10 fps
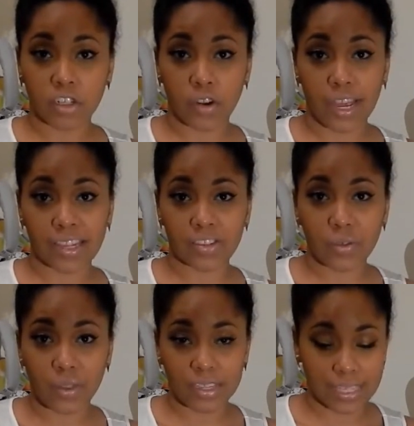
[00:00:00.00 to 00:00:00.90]
the tray
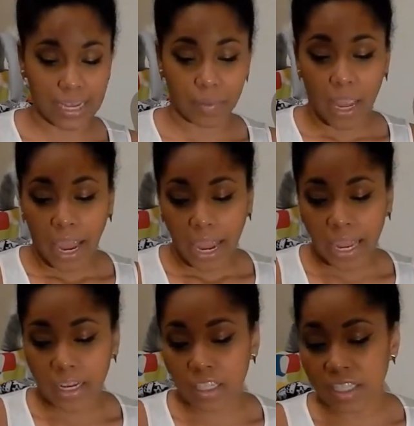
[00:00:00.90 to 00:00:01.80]
to the seat.
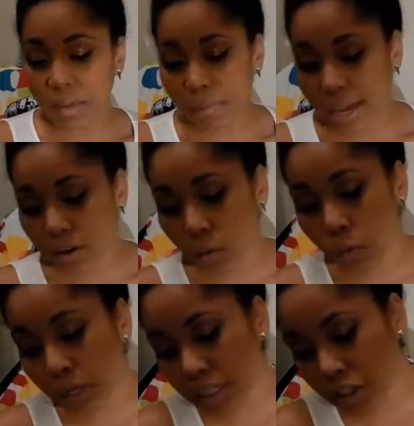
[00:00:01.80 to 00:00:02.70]
And it doesn't matter
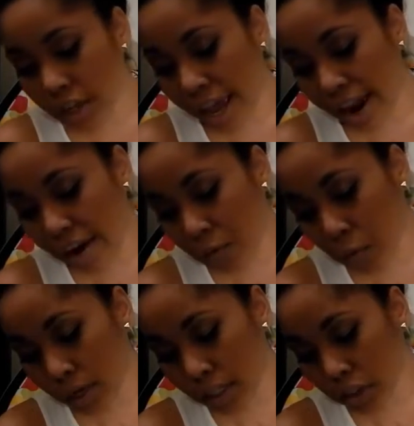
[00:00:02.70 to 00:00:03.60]
which
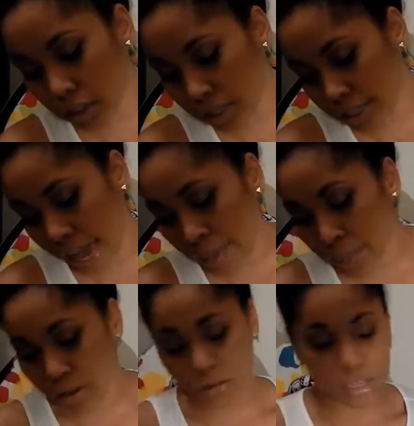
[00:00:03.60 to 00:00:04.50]

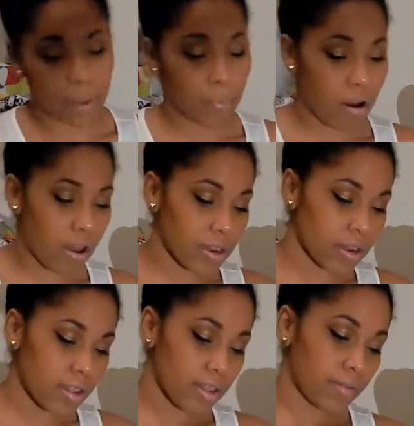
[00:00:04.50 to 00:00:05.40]
snap you snap on.
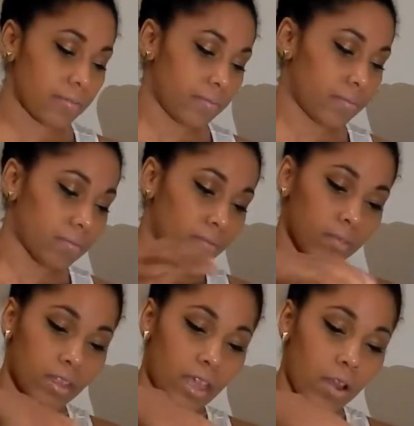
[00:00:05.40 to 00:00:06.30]

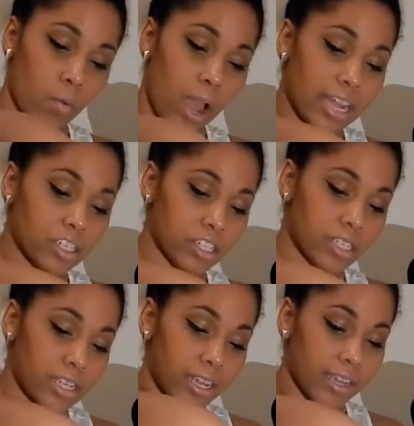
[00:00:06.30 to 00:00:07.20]
I
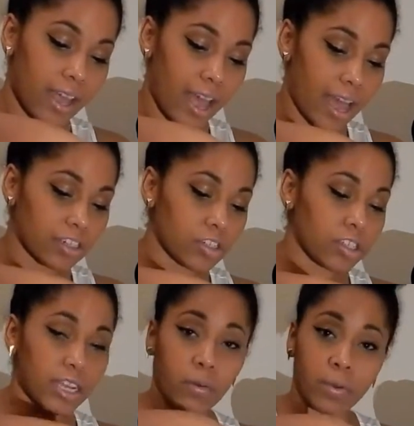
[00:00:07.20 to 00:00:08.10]
just stick
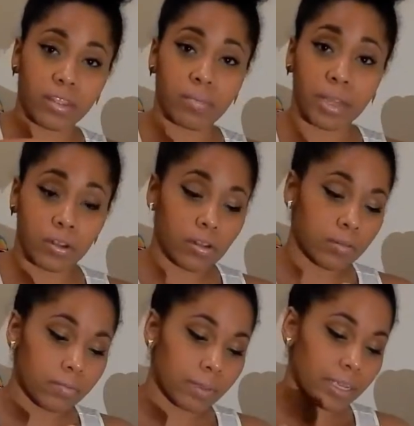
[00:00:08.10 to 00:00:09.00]
with the
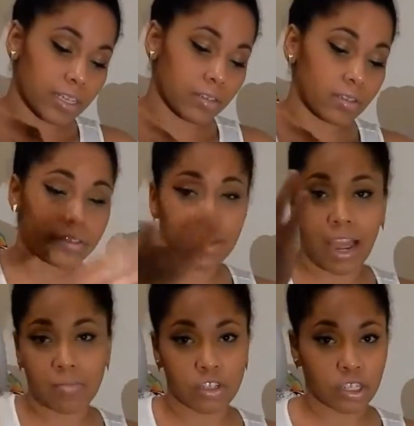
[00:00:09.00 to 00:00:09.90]
middle because
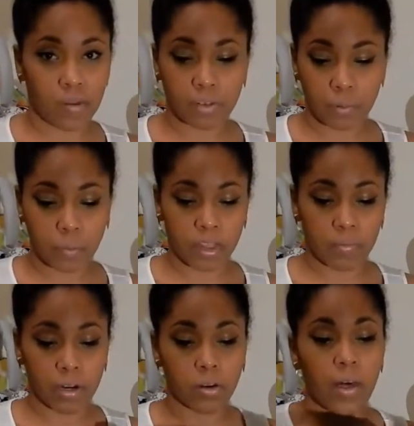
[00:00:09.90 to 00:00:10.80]
I'm just comfortable with the
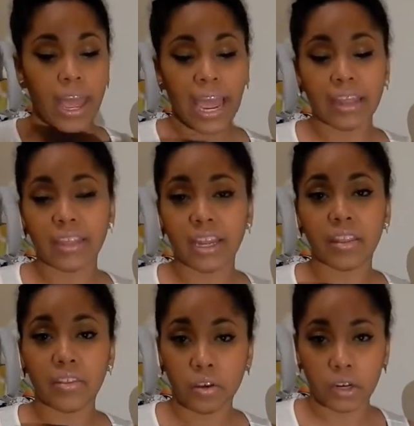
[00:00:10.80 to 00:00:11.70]
middle, and
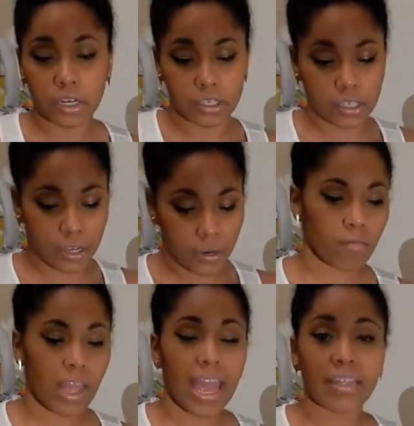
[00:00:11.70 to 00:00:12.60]
then you're good to go.
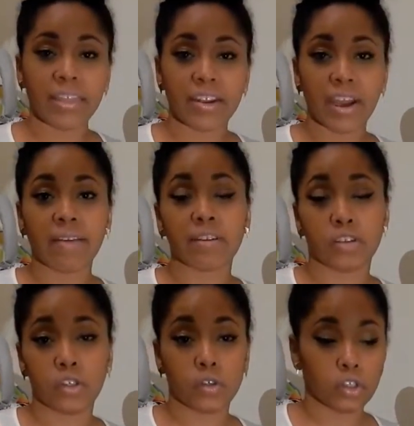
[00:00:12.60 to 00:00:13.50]
And then you have your
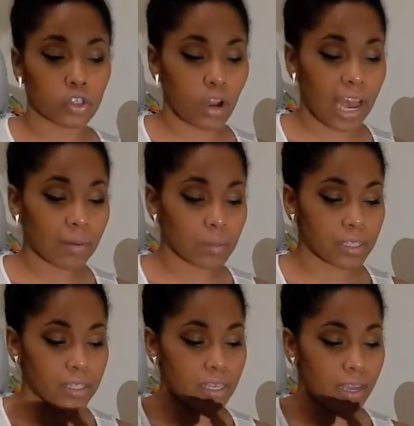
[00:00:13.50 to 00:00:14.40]
2
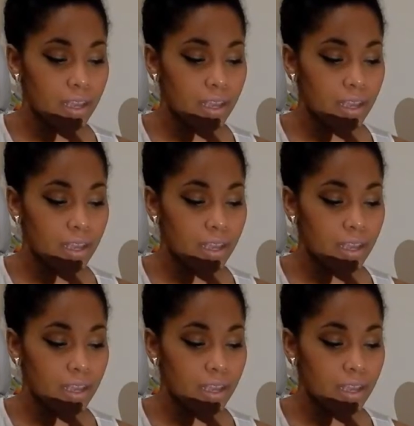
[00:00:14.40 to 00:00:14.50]
straps